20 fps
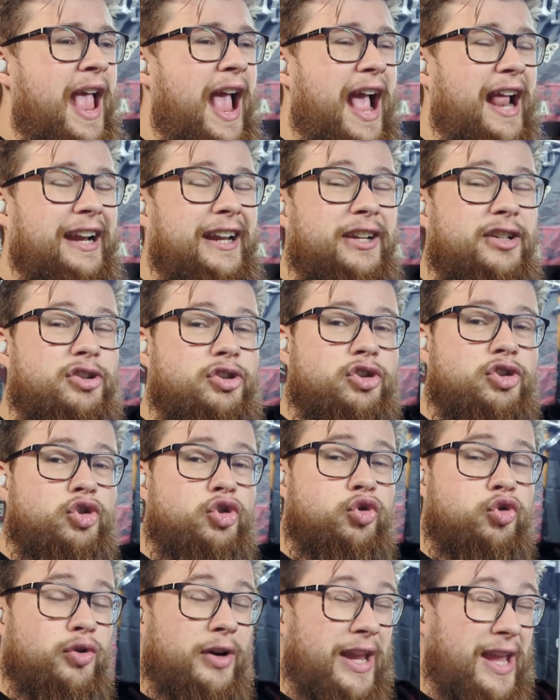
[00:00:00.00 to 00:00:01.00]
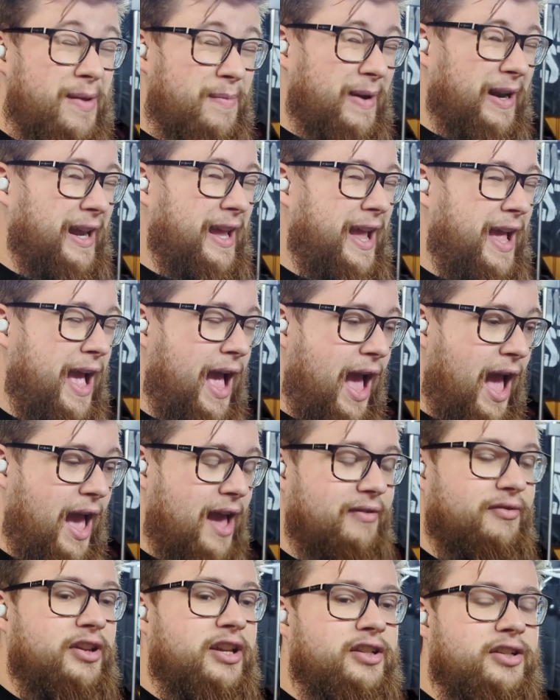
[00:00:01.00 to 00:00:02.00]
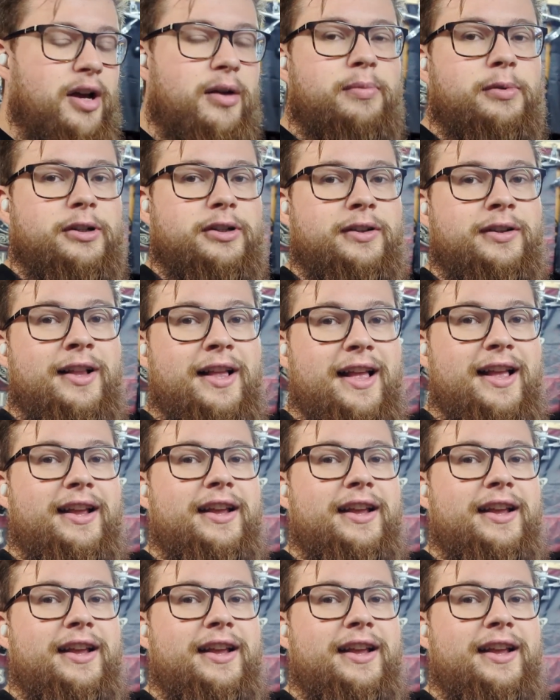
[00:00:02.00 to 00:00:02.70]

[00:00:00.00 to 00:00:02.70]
an extremely heavy double